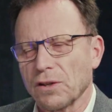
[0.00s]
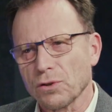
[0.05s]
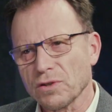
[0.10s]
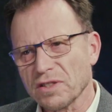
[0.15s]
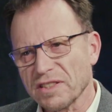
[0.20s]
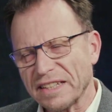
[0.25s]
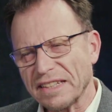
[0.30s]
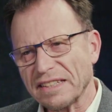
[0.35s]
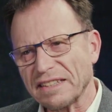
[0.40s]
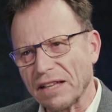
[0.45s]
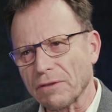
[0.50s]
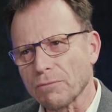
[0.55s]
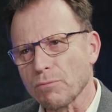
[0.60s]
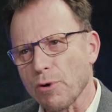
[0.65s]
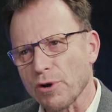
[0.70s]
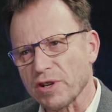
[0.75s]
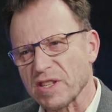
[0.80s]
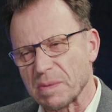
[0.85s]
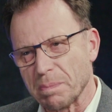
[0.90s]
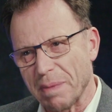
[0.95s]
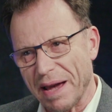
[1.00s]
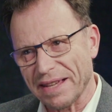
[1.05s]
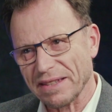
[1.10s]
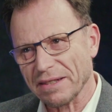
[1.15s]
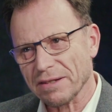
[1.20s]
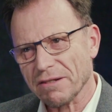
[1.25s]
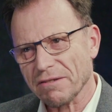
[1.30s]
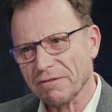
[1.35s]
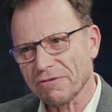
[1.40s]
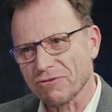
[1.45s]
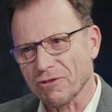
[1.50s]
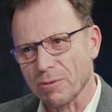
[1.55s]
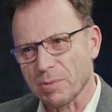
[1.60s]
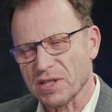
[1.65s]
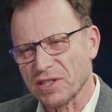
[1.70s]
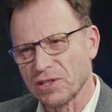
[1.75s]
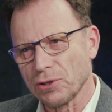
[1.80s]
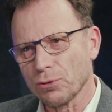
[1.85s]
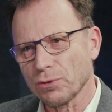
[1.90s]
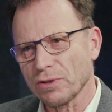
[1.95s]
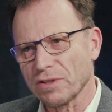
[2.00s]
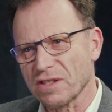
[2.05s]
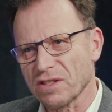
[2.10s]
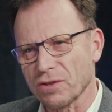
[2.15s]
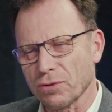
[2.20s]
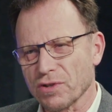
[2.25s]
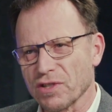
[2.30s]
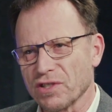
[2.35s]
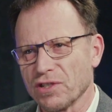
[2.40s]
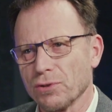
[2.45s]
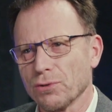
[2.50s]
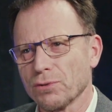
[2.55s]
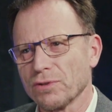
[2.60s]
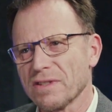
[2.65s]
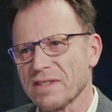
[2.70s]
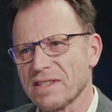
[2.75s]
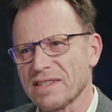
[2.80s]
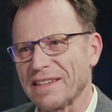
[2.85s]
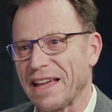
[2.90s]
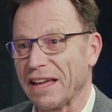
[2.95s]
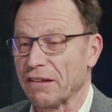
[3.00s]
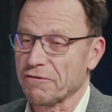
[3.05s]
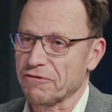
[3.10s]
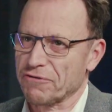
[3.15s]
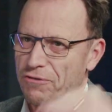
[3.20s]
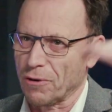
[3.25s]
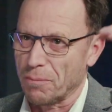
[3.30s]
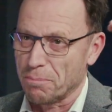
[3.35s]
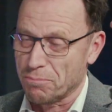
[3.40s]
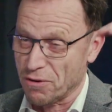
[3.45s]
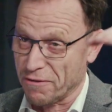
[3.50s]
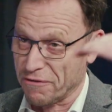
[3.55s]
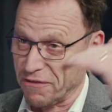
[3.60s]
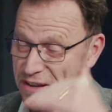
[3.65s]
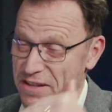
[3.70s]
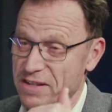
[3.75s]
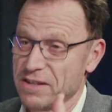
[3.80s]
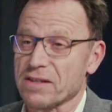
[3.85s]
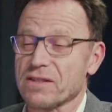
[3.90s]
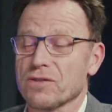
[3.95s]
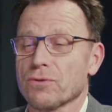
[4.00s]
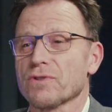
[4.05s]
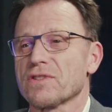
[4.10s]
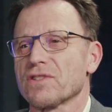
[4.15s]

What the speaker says: You think that works better from students to students than from professors to